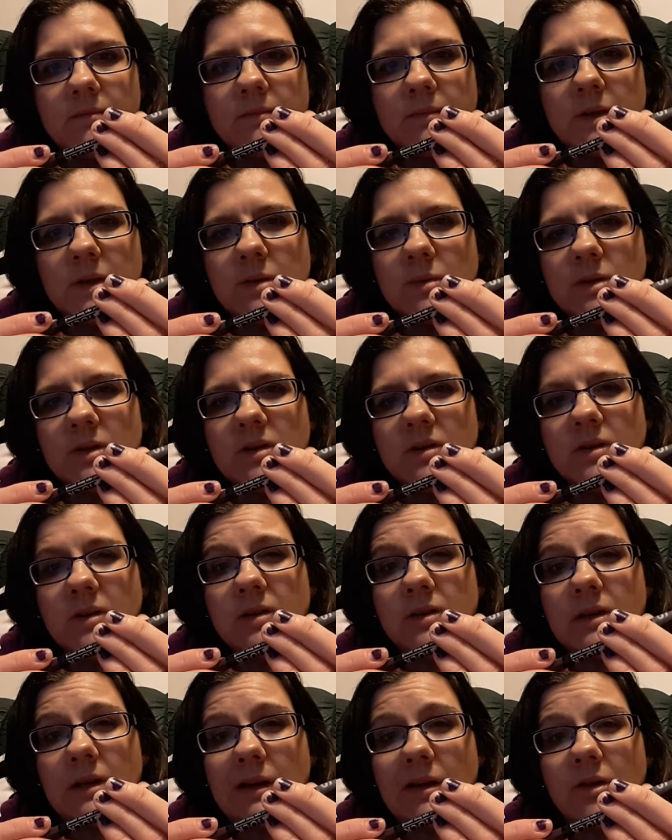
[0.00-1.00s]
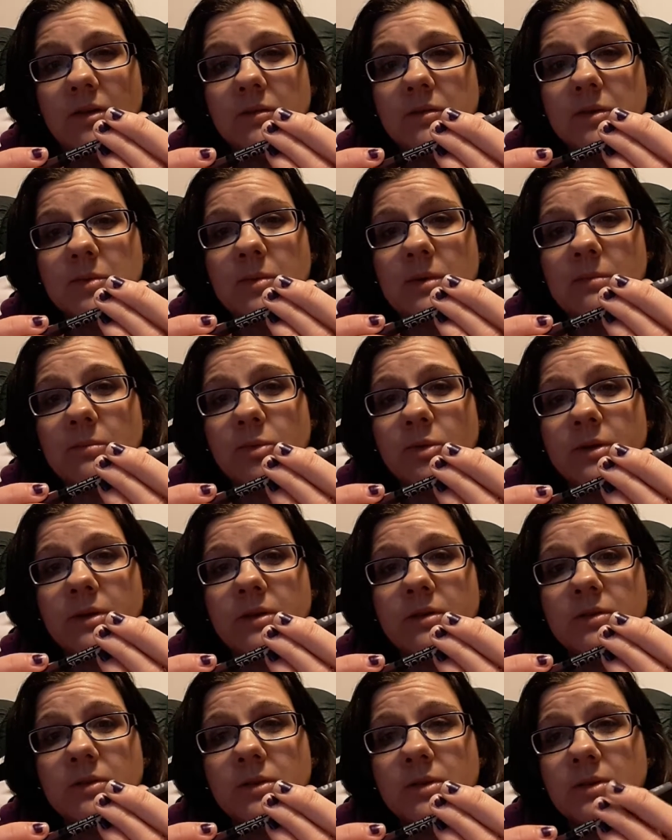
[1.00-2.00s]
This one only started off with
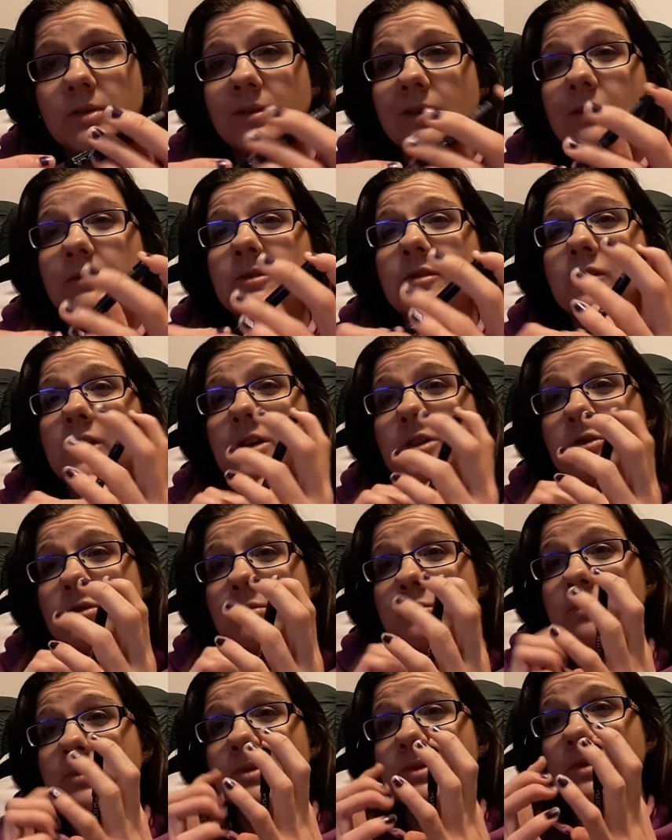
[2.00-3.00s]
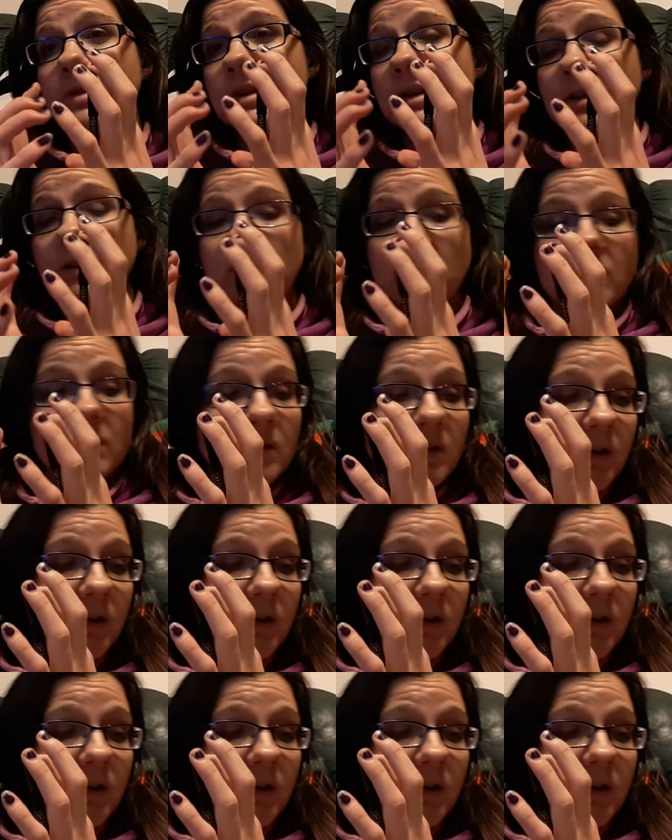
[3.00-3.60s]
1.2 grams of actual product.